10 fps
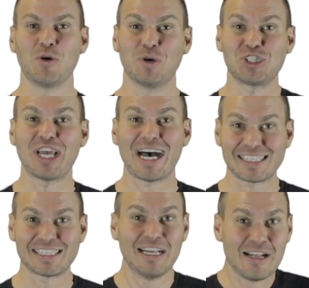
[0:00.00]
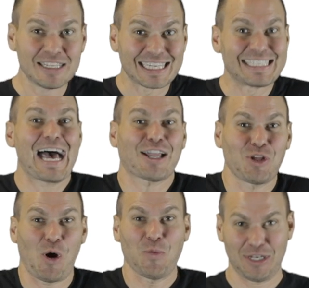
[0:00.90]
which, yes, it's exactly
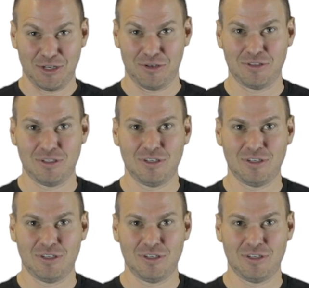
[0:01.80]
what we do.